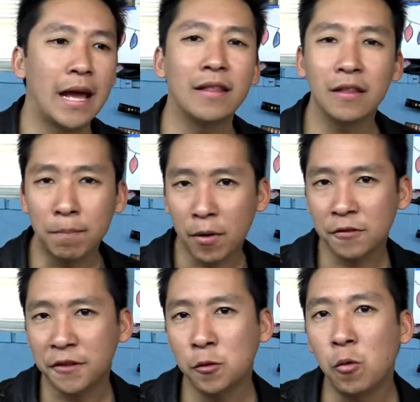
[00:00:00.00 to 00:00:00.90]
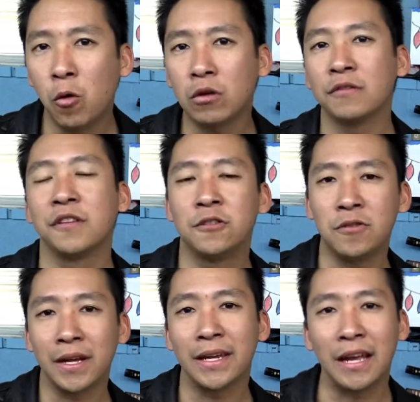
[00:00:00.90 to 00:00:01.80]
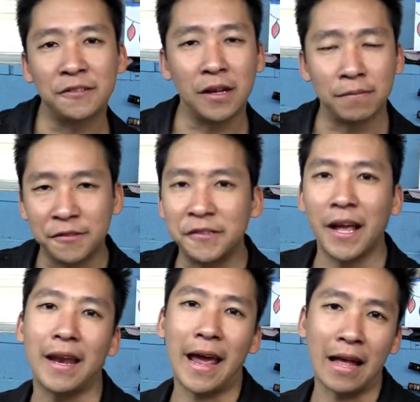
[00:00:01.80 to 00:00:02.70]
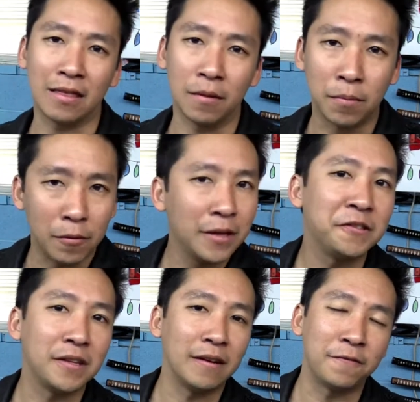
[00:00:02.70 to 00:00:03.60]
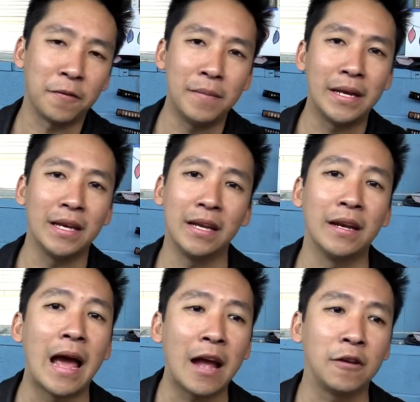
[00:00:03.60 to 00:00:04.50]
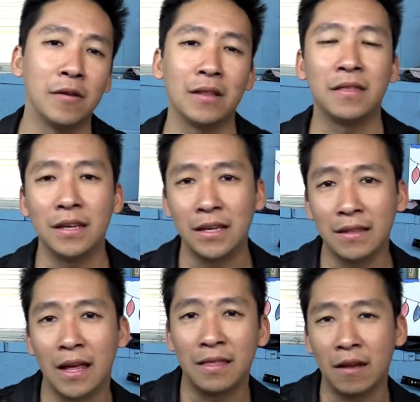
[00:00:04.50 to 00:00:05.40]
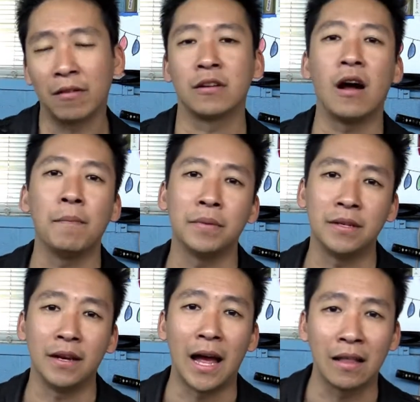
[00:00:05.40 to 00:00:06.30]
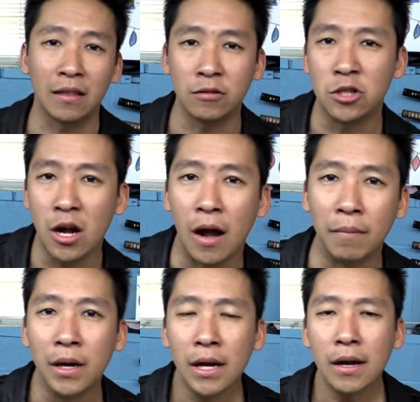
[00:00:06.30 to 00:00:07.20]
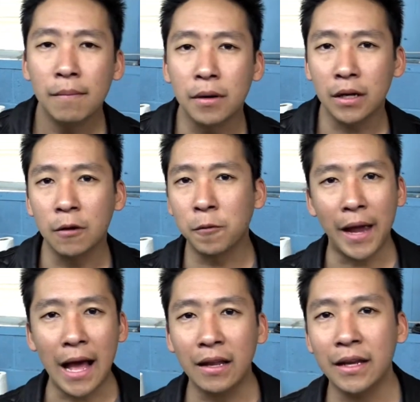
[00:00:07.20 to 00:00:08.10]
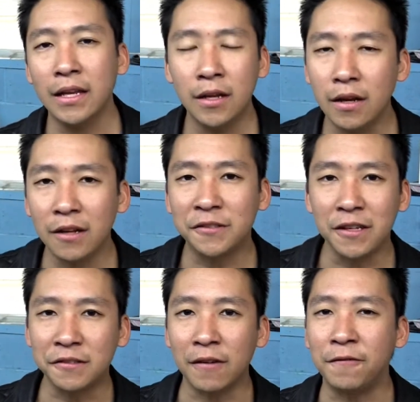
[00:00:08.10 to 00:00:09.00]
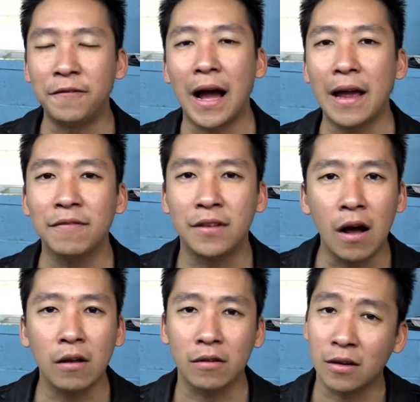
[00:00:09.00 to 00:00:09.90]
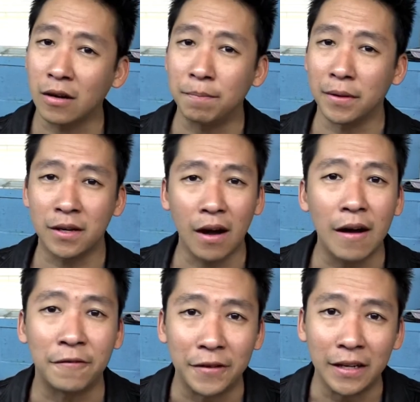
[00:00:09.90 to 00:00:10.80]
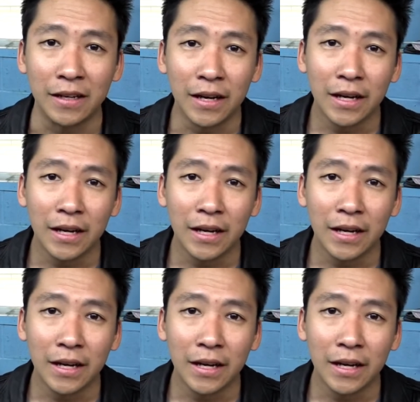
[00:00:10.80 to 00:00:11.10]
And then the person who orders the drink gets upset at the barista for making it inaccurate, thinking that they're incompetent at their job. But in reality, it's just a $5 cup of coffee.